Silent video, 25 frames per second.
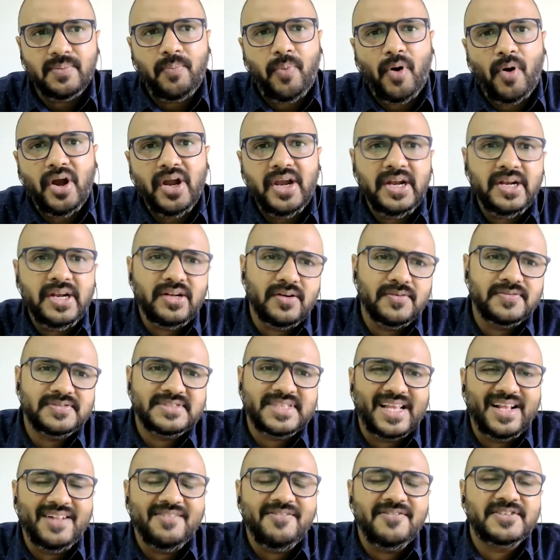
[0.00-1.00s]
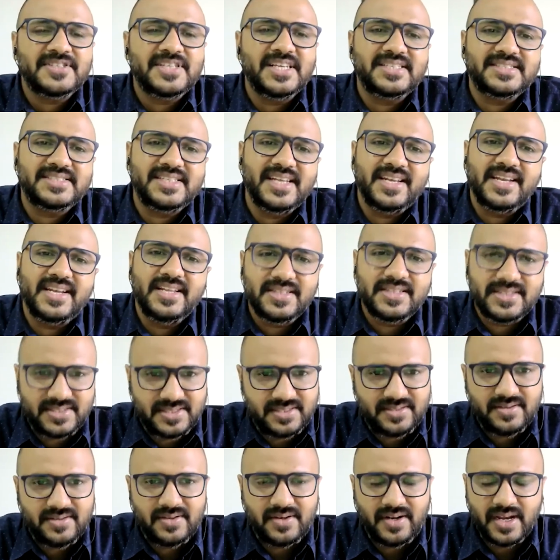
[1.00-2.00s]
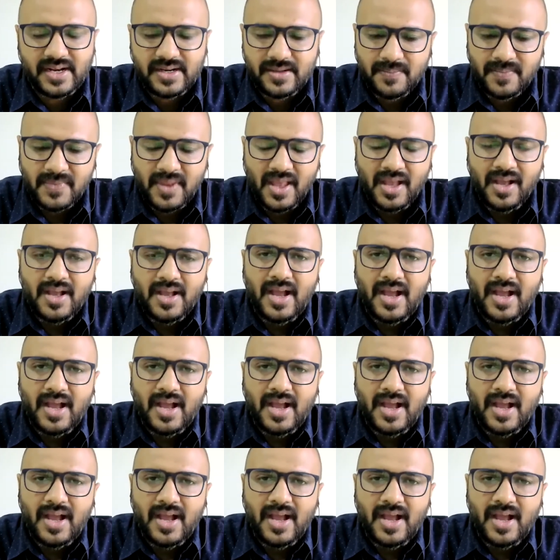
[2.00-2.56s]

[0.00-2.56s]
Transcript: point of self-sustenance, right?